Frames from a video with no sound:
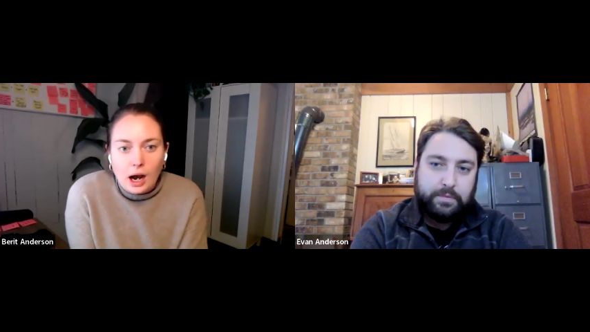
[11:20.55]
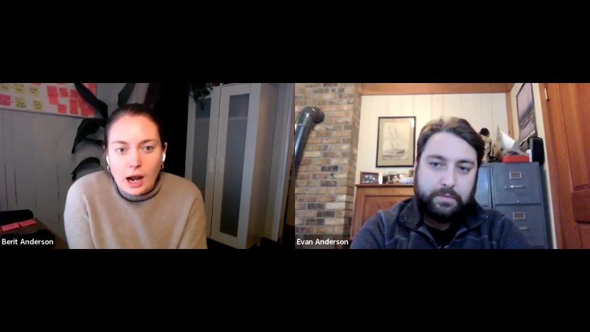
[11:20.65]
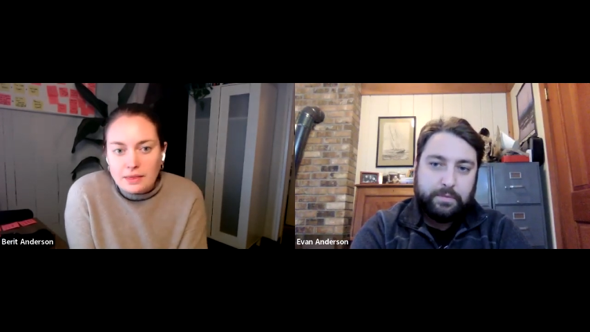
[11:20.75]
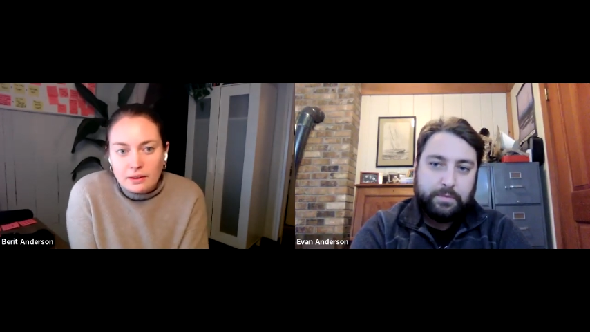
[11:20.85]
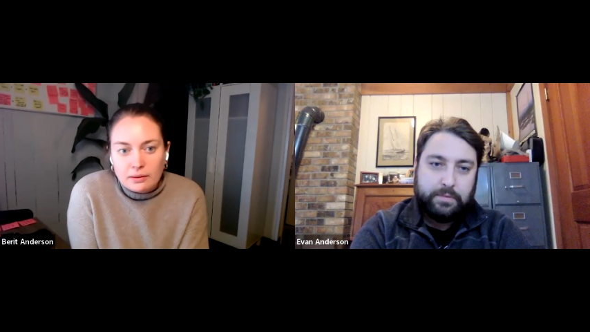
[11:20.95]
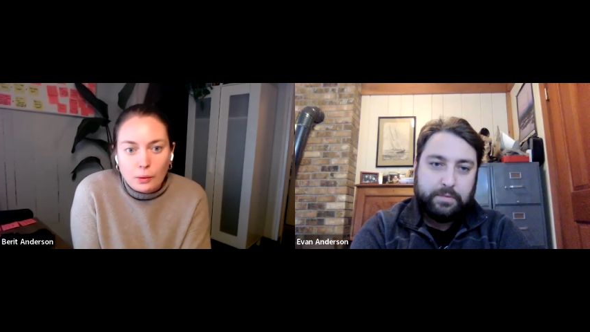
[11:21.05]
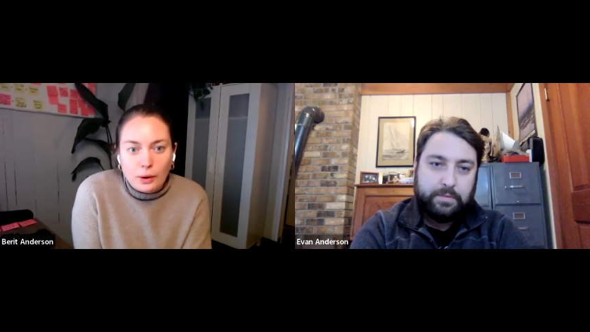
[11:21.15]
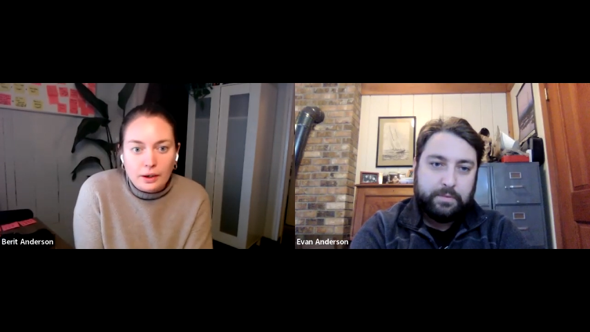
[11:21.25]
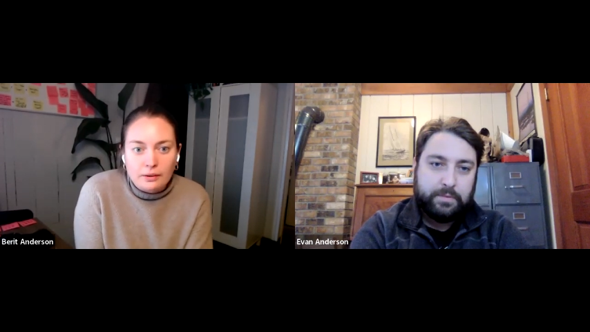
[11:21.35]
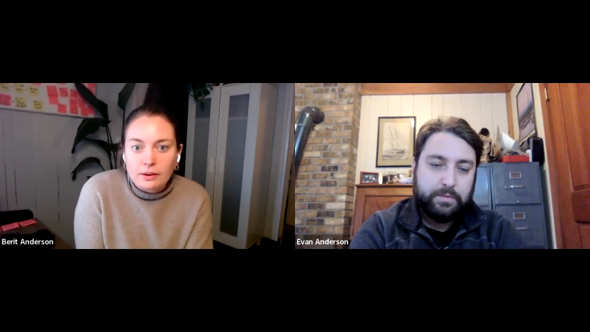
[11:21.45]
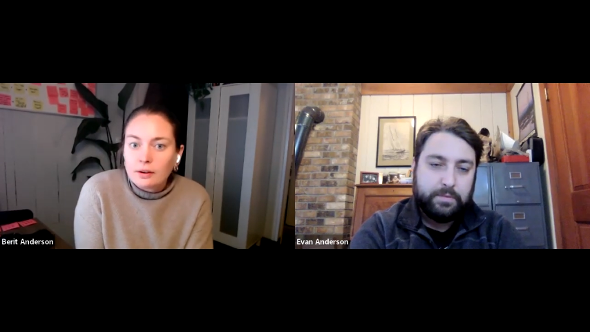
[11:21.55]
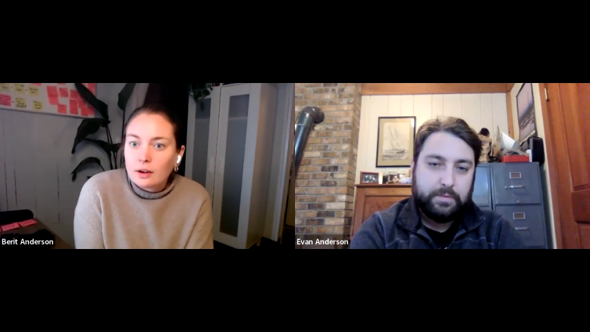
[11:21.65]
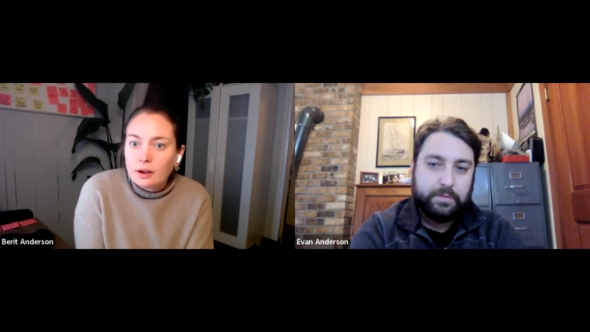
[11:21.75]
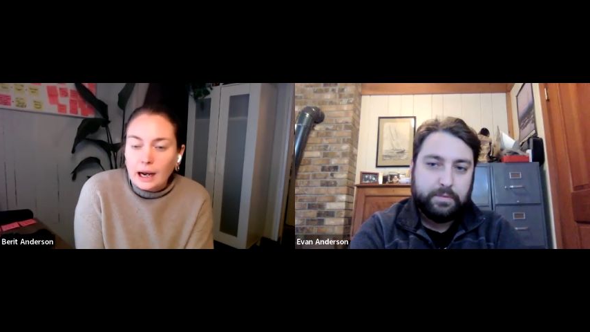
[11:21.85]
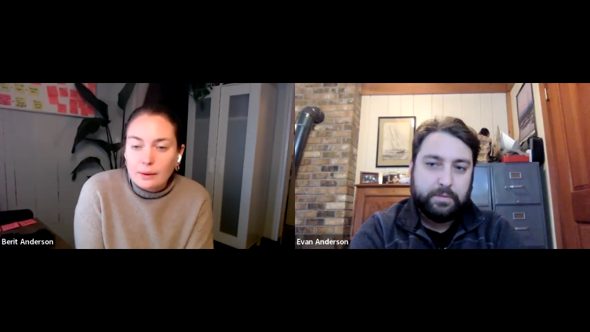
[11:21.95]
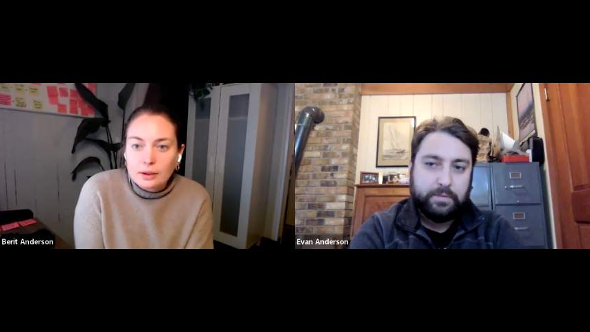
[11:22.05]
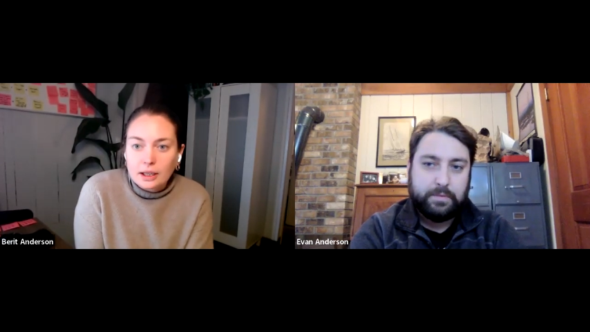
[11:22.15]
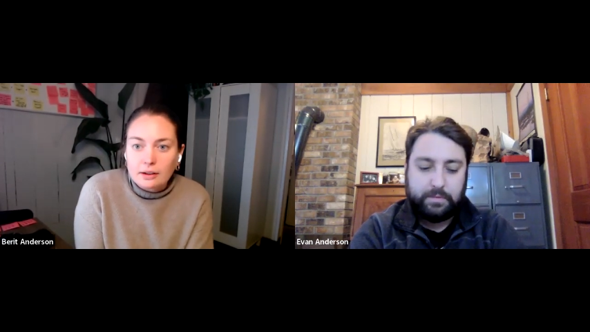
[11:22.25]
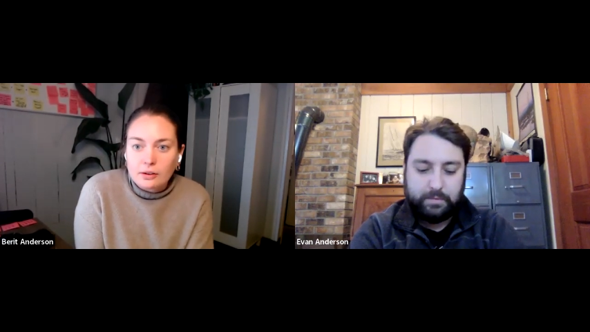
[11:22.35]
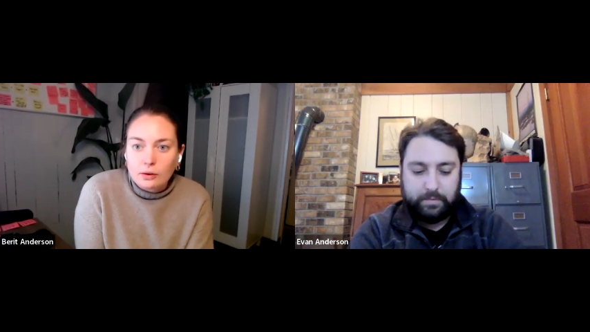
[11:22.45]
Speaker 1: At this point, I would
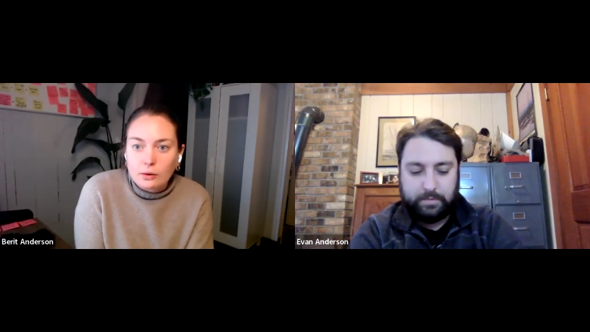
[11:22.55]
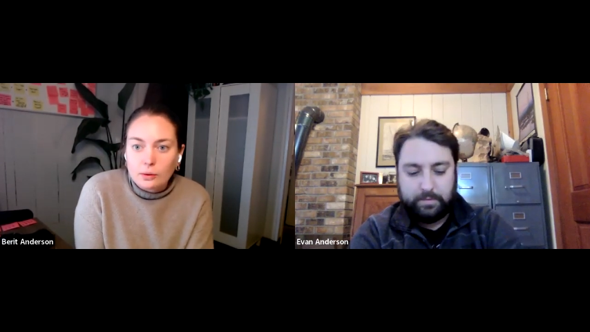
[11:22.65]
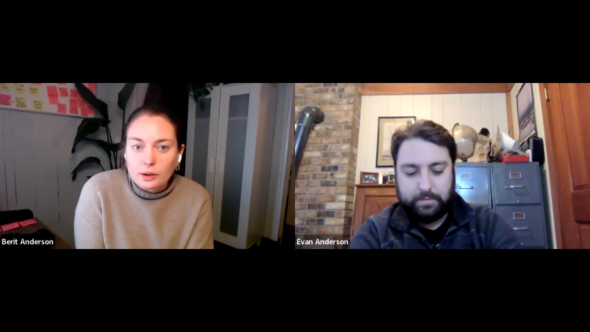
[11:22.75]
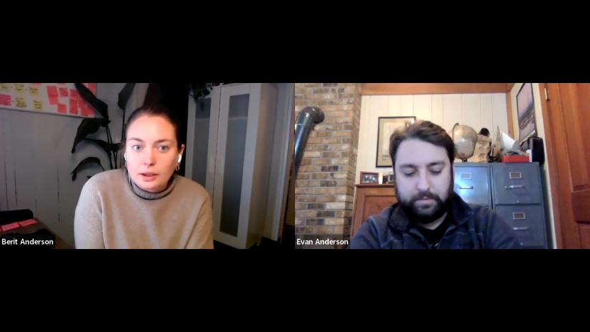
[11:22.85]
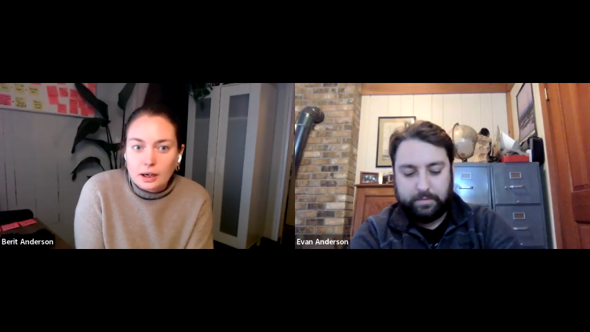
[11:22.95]
like to